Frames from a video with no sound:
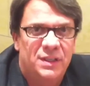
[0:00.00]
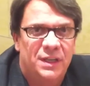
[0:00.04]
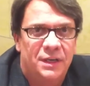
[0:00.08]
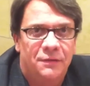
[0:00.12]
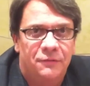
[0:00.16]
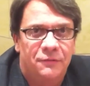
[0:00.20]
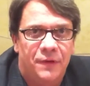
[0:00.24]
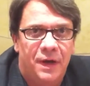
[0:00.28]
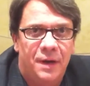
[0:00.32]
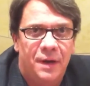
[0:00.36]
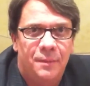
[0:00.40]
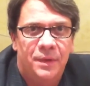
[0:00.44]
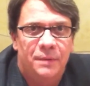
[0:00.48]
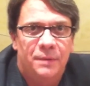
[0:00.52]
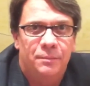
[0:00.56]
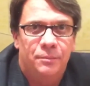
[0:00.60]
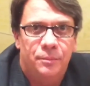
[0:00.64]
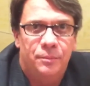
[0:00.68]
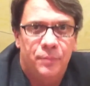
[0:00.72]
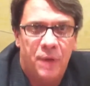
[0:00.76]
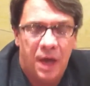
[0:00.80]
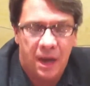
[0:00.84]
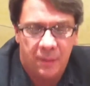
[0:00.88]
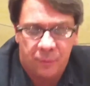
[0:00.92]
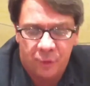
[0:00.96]
that have been
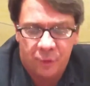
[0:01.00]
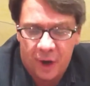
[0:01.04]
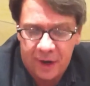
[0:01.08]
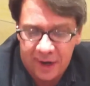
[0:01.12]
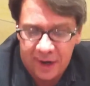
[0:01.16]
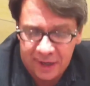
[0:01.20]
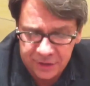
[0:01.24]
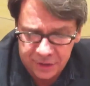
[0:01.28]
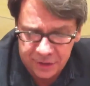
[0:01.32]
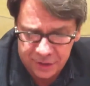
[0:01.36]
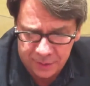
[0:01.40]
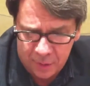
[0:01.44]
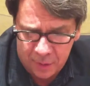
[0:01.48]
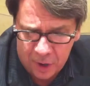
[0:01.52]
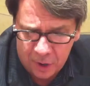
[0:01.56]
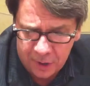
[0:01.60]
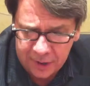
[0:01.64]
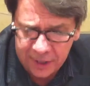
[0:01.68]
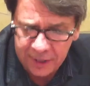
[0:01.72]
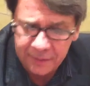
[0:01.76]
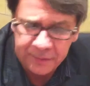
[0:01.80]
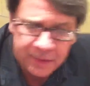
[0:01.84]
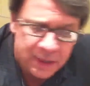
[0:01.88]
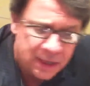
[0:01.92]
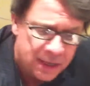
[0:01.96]
brought onto the
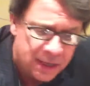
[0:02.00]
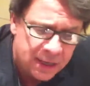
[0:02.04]
market.